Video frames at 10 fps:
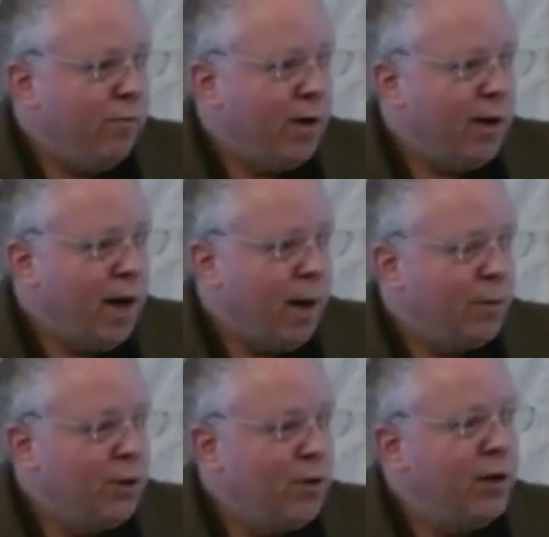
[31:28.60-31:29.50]
What an
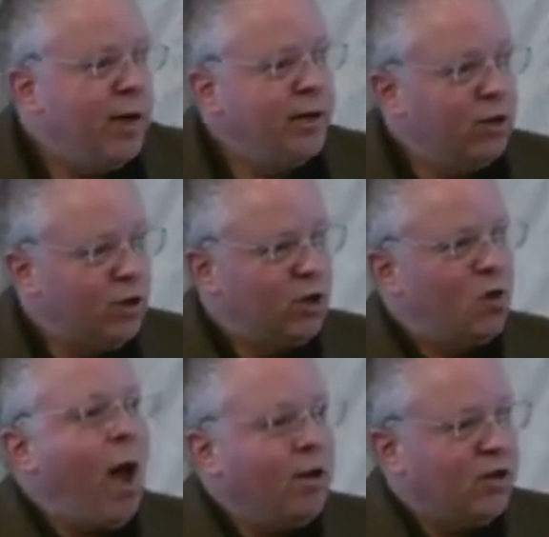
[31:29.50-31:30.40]
opportunity to
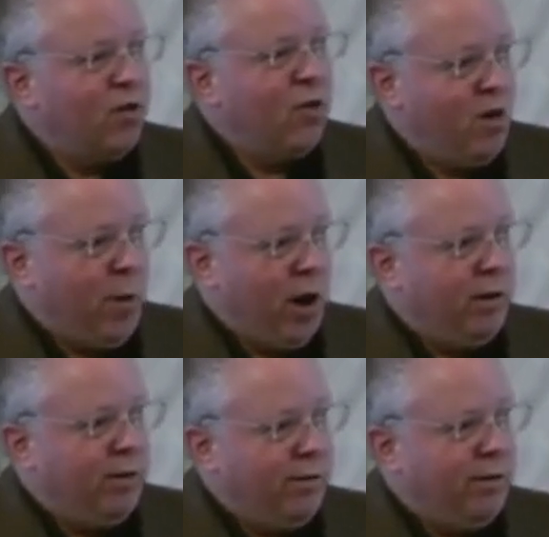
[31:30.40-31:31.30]
squelch a
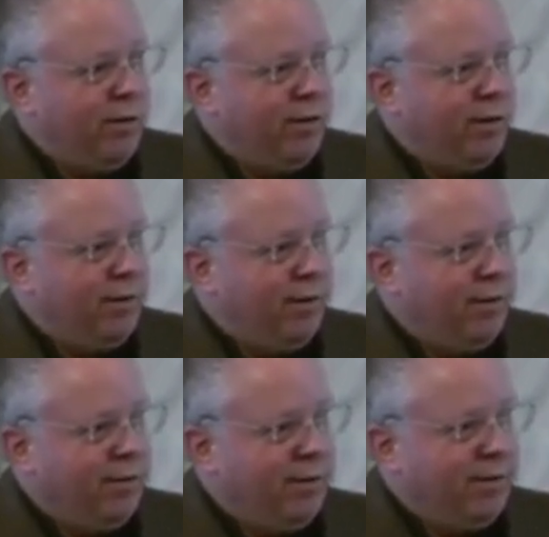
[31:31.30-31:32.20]
rumor.
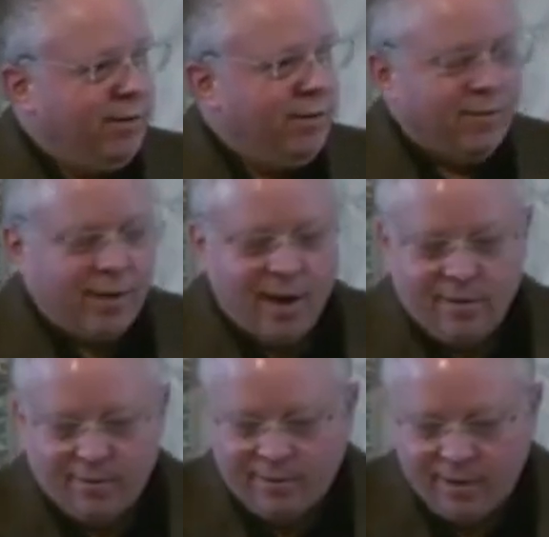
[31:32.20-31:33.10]
right
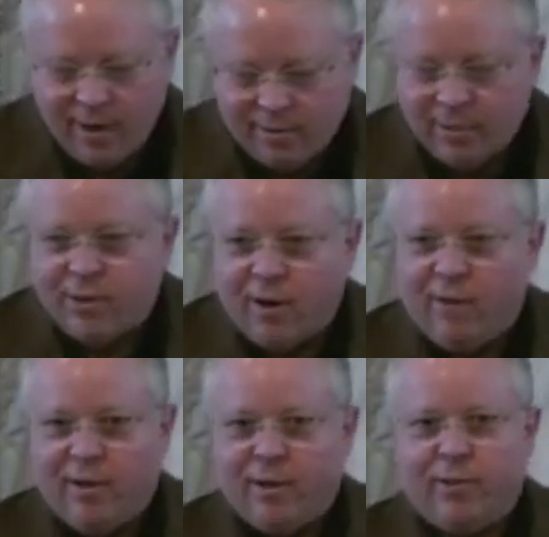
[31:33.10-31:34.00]
at the start
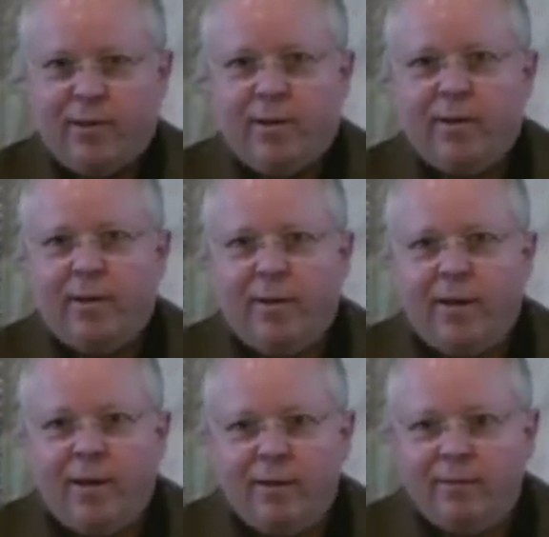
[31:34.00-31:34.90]
of this.
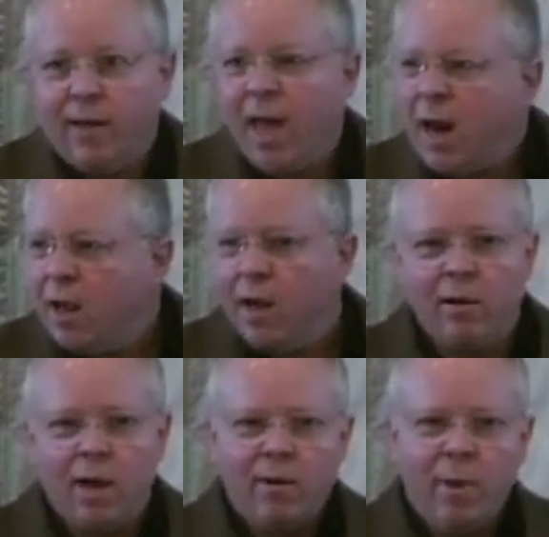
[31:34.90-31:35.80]

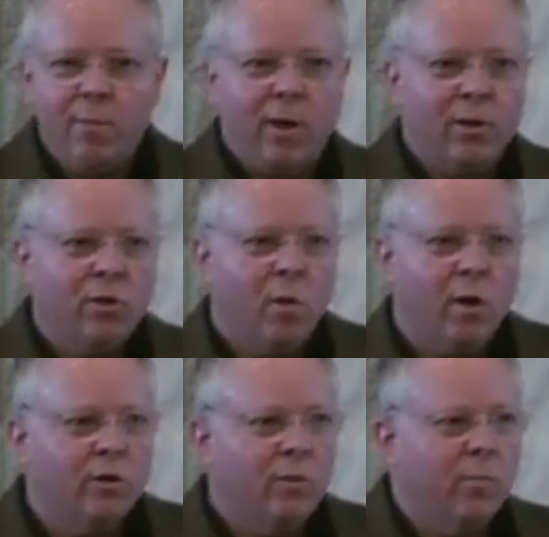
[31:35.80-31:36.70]
Maybe I'll do one
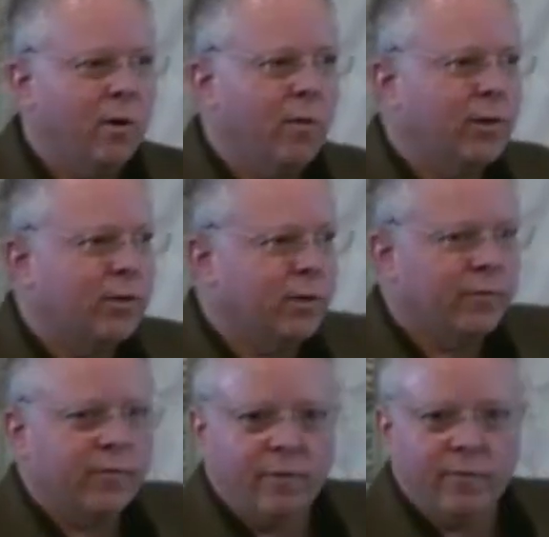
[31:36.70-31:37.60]
or two more questions
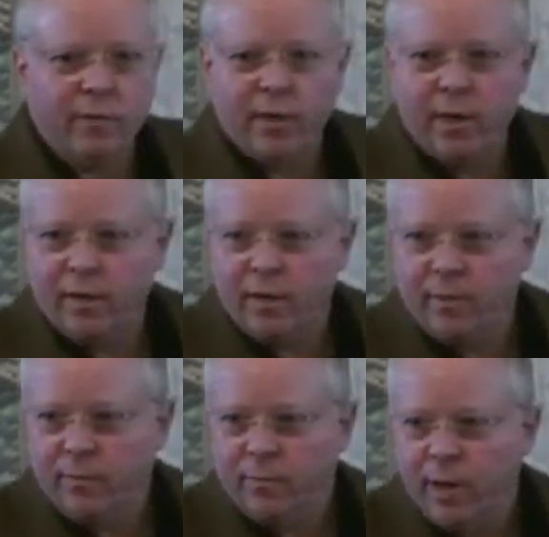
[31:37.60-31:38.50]
if there's
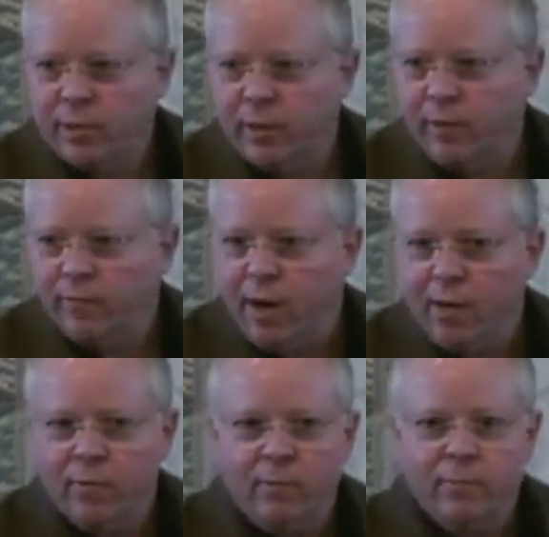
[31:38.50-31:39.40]
anything pressing. If
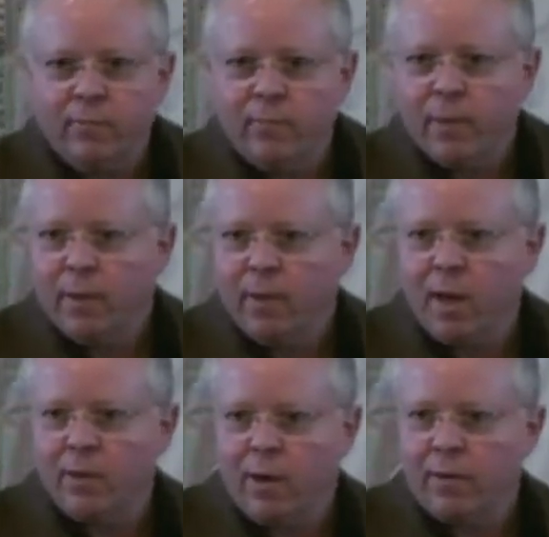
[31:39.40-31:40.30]
not, we'll.
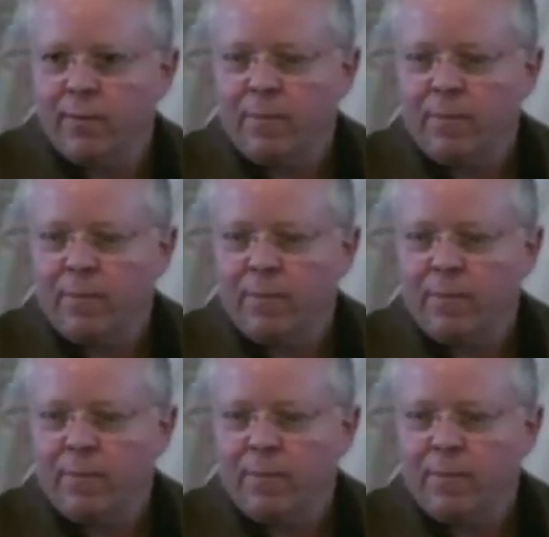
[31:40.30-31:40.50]
Yeah, Don.